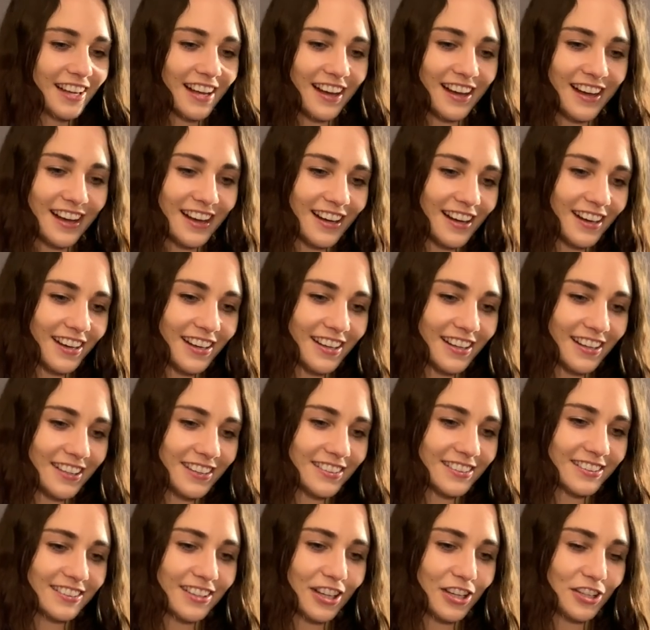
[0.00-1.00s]
a
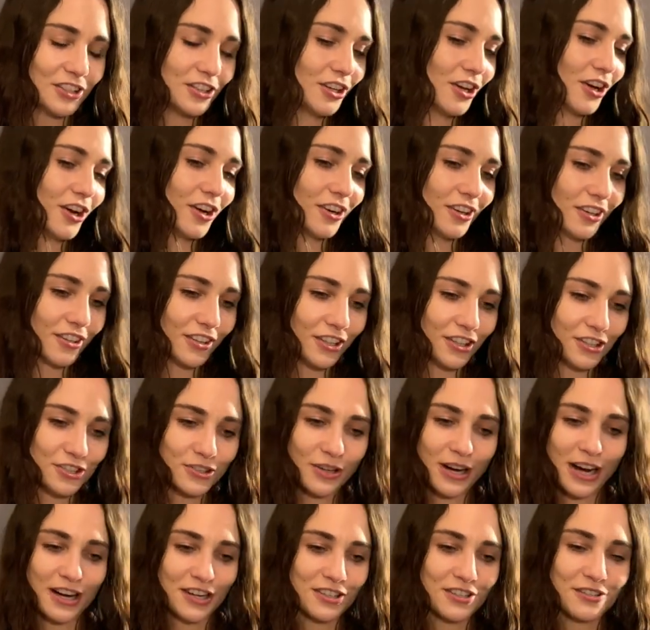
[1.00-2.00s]
young
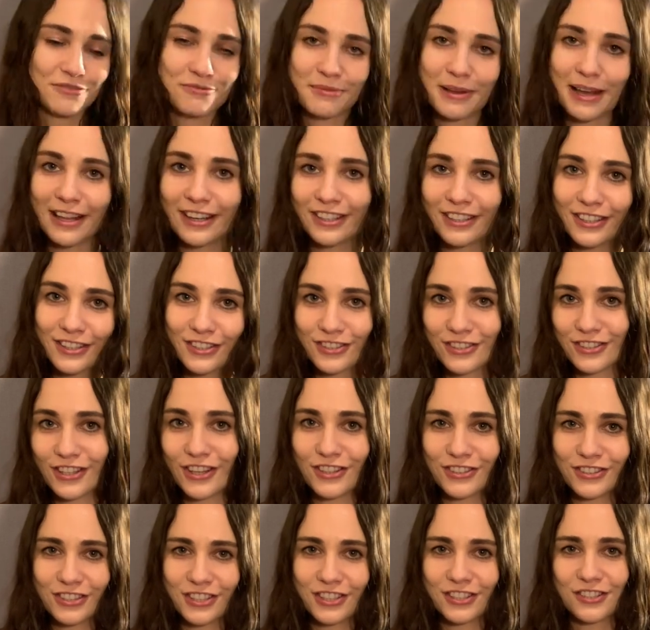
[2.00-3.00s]
attractive man in his
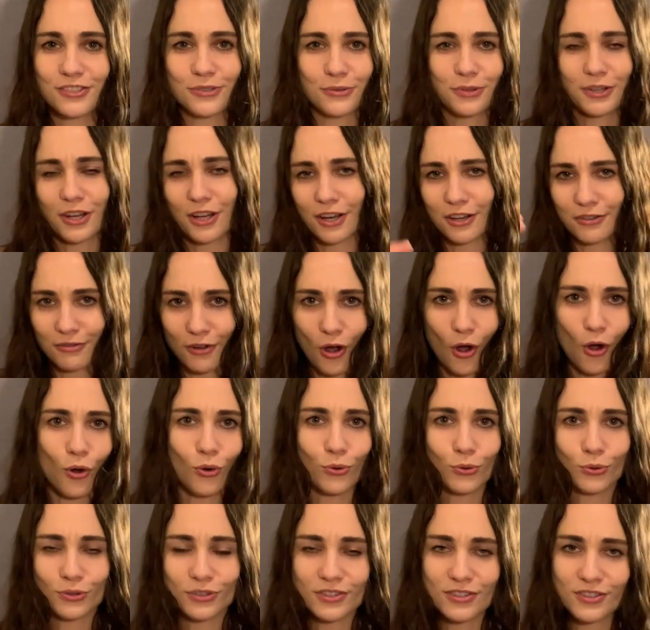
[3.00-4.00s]
30s to a kind of
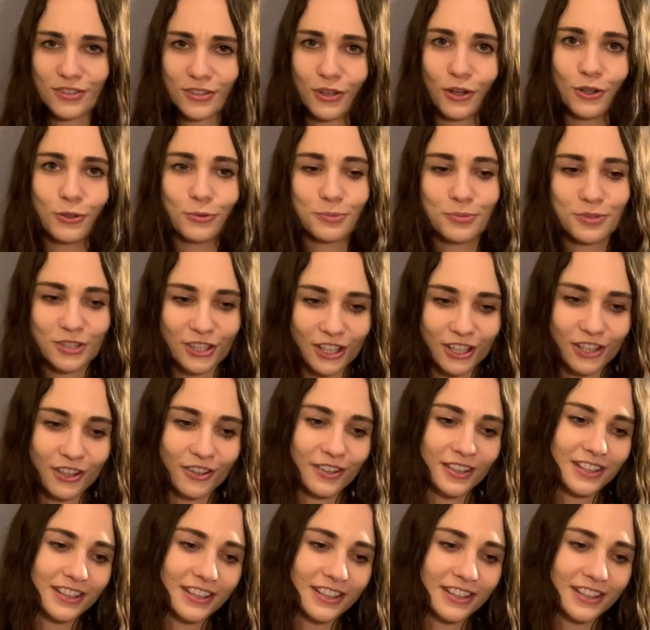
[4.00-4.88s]
old sculptor,